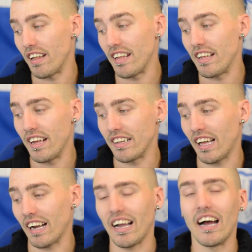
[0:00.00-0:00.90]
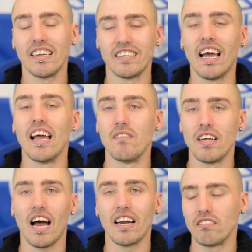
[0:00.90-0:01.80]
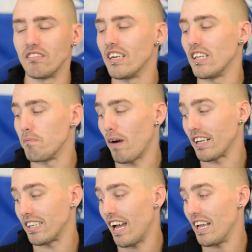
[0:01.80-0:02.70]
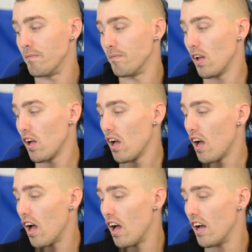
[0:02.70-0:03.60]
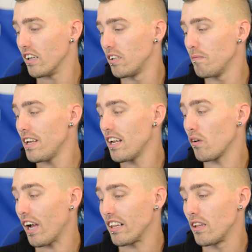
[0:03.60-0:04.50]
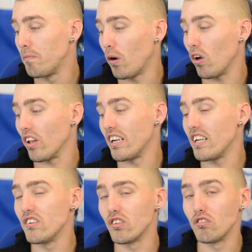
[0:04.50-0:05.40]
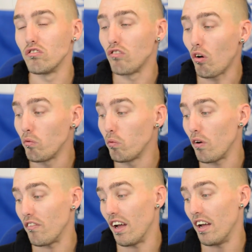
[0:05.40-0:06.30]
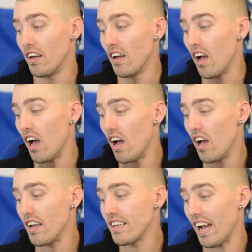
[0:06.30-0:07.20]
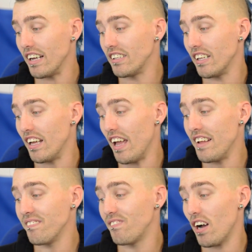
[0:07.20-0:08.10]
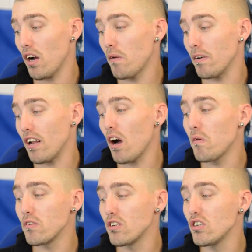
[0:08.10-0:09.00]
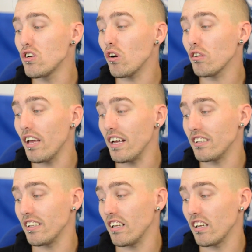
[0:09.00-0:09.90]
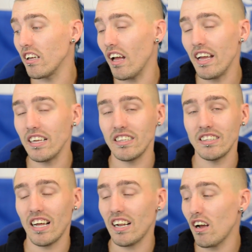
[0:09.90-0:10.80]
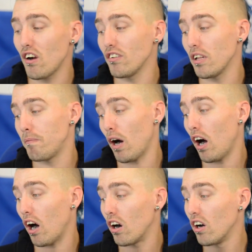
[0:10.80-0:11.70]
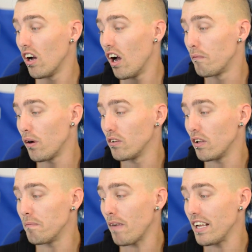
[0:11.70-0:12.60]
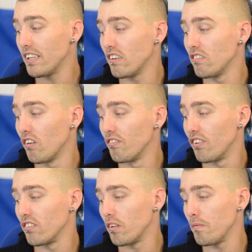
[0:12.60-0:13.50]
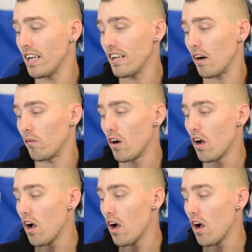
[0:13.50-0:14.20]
It, that kind of game, he had a really bad game. Semedo gets the ball and he just runs with it. He gets it in for Hope and Hope just hits his header over the bar. But it was an amazing run from Semedo.